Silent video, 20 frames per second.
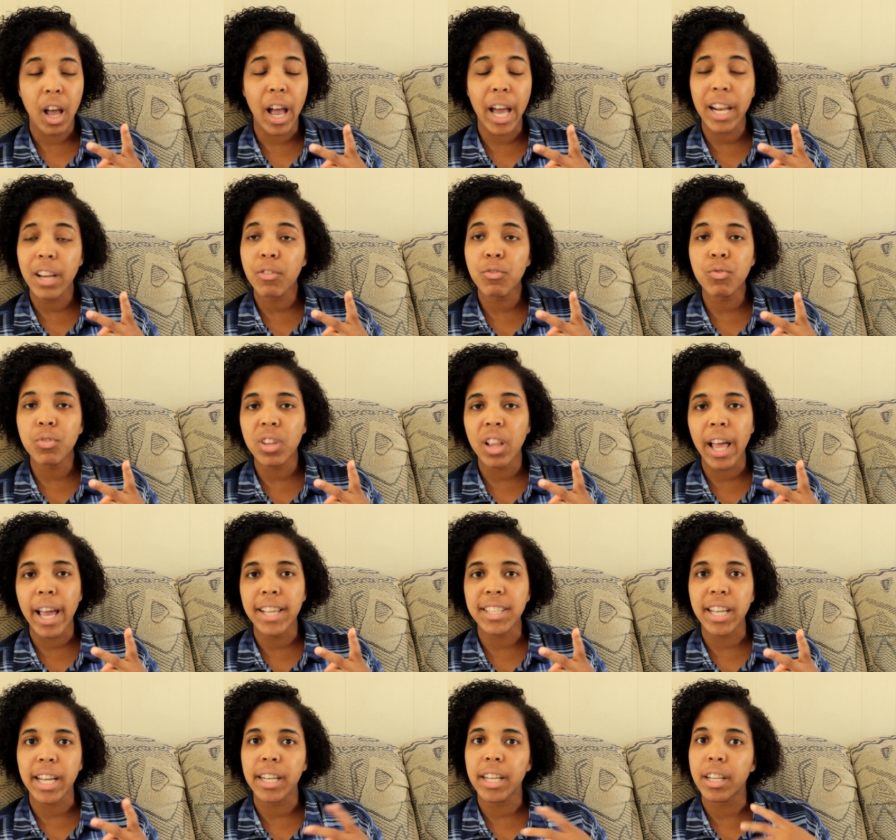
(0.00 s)
I didn't
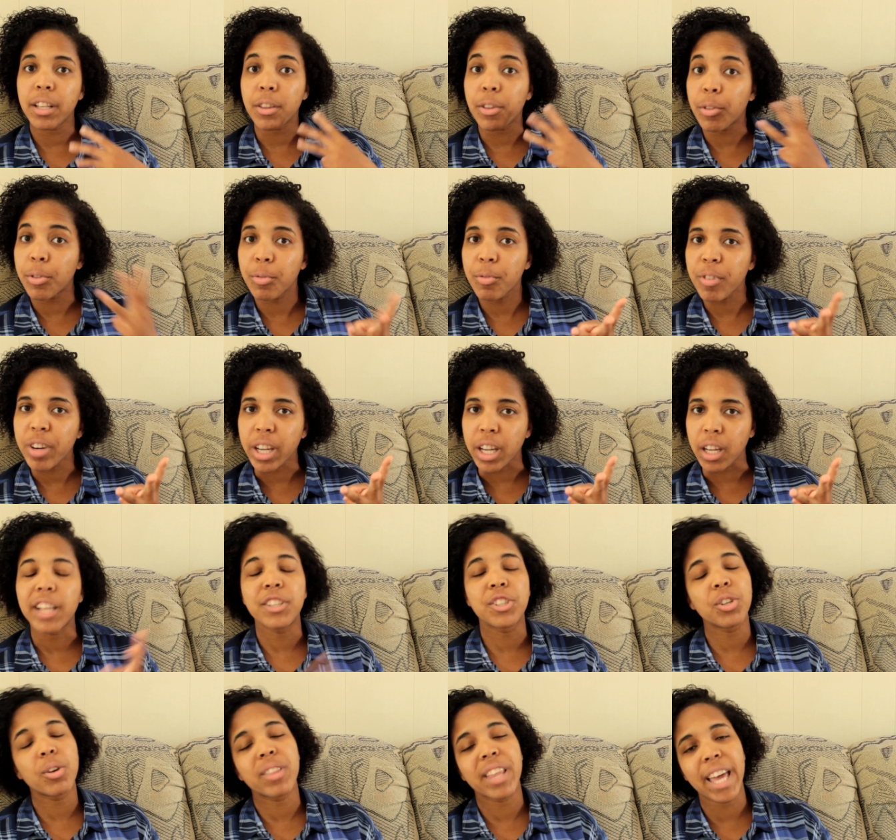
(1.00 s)
realize I needed 3
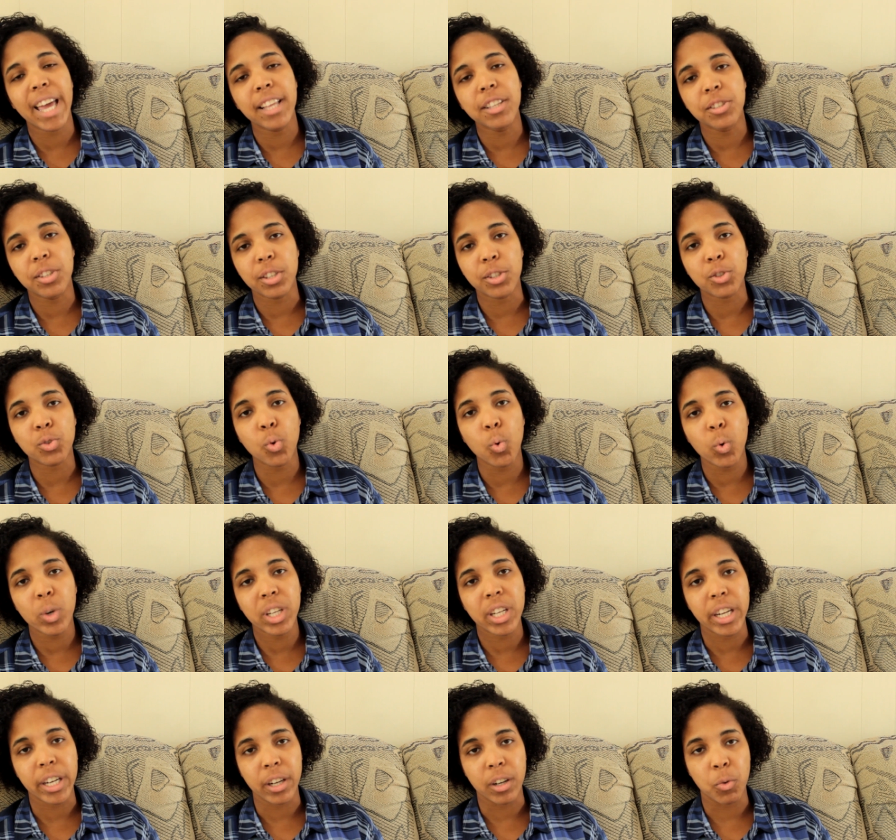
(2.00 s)
until the ends of the school
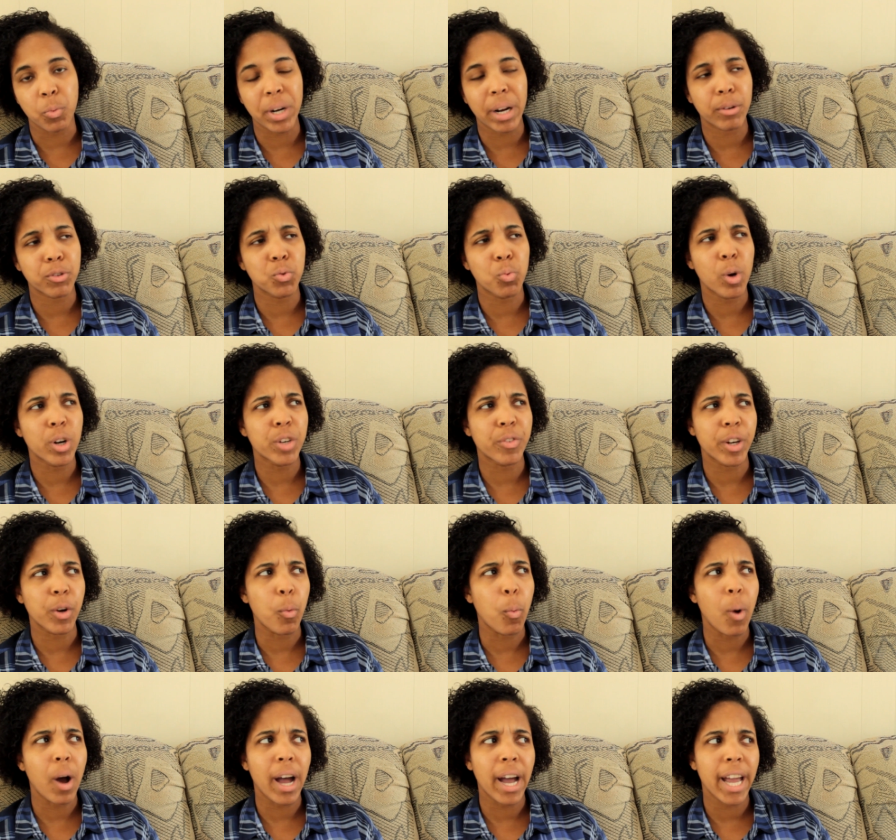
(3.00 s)
year when I was wondering
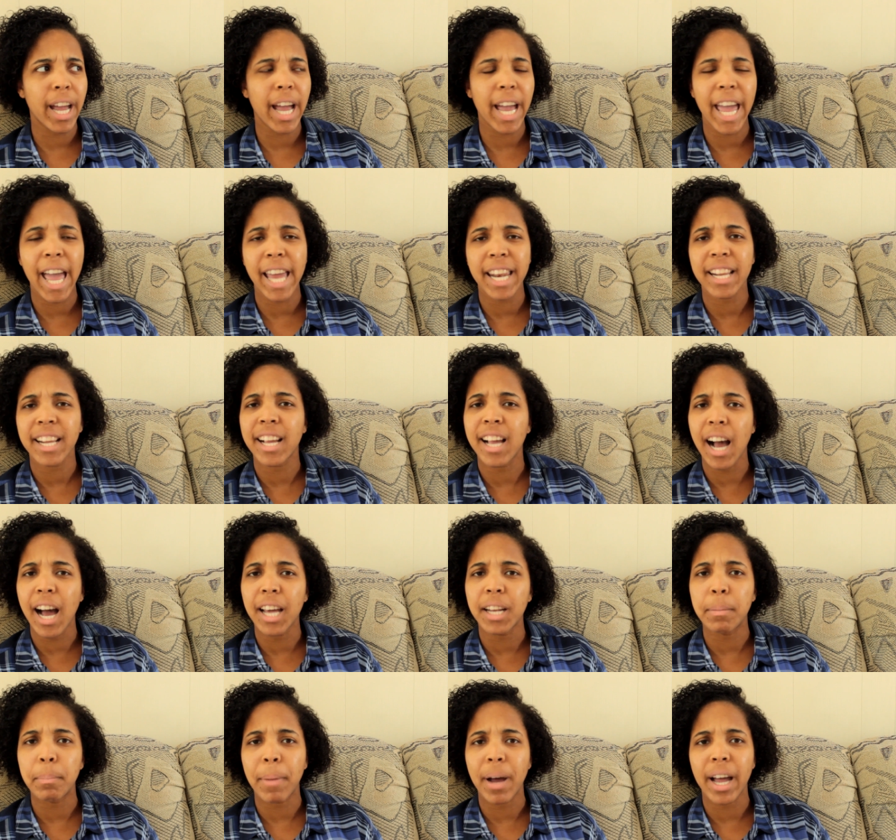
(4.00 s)
why I hadn't
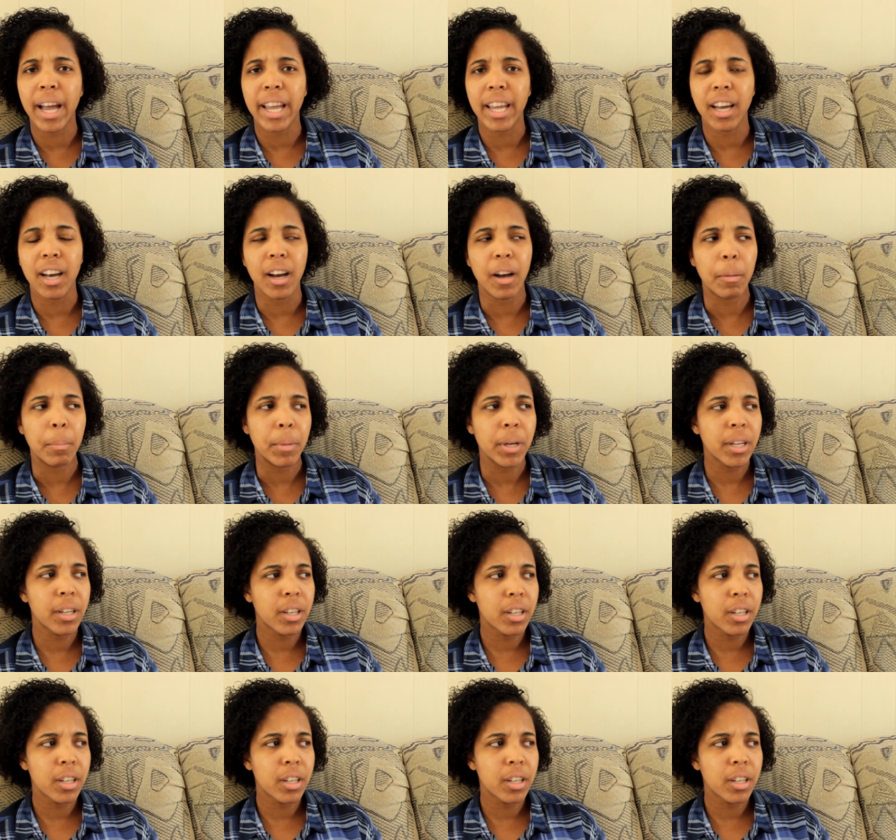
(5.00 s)
gotten my